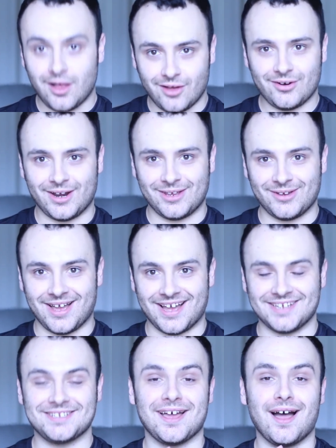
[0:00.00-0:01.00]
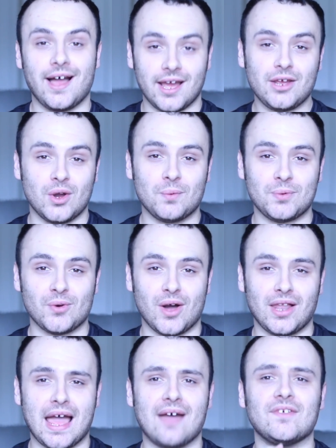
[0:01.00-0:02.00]
All right, you guys. I hope you
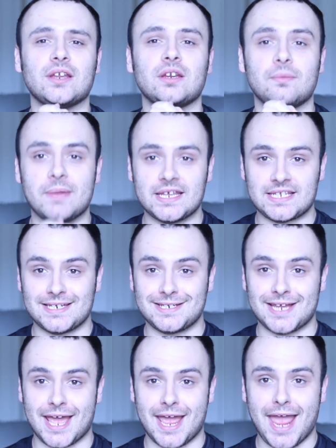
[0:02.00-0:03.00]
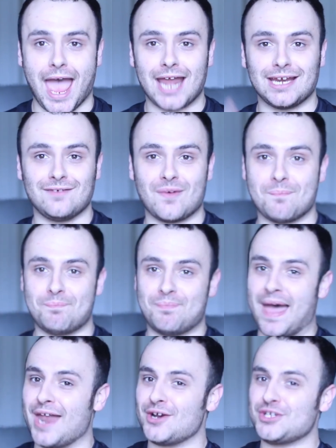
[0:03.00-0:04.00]
all have an amazing day and an even
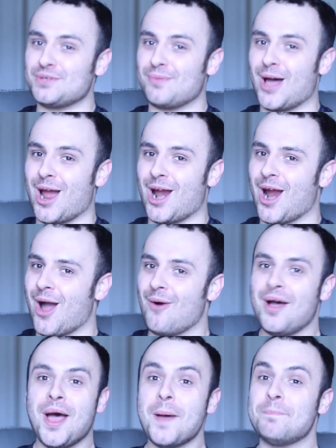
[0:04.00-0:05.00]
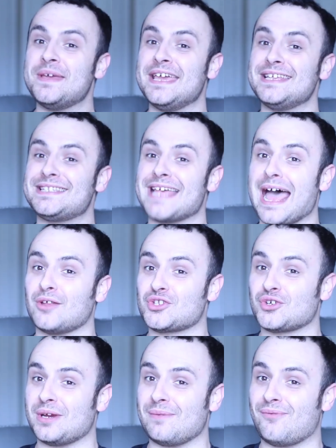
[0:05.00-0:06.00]
better tomorrow. Peace out,
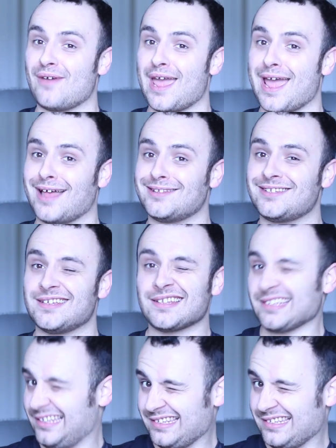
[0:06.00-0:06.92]
Scream fans.